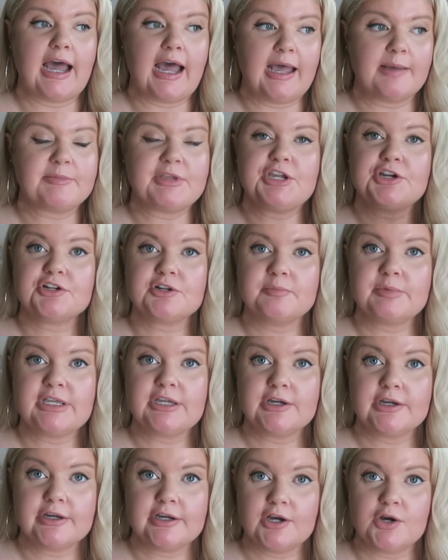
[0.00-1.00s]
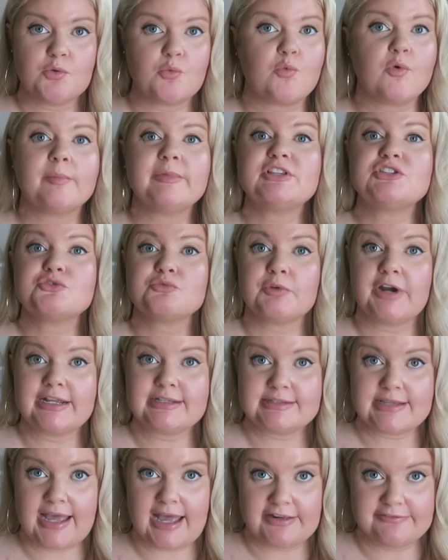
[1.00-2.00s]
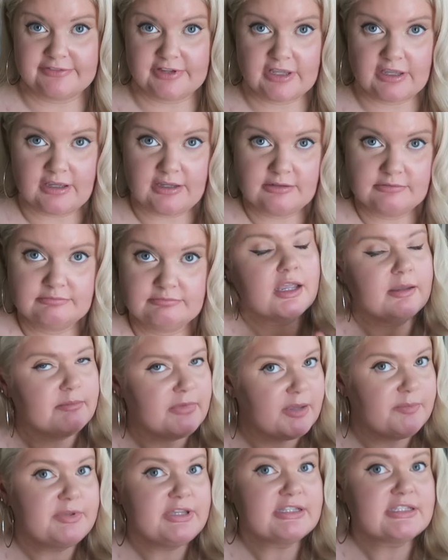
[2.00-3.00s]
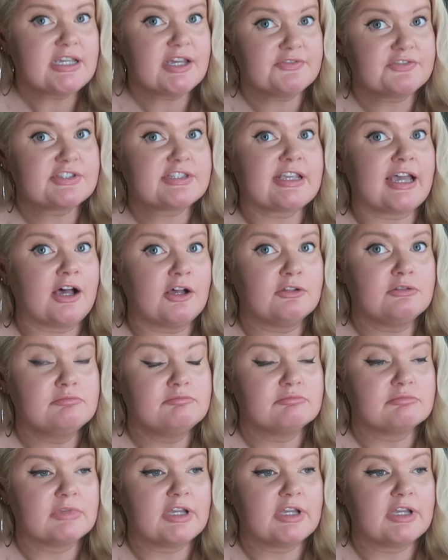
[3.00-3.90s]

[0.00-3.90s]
I'm here to be a woman's rights advocate, it might be a tough sell,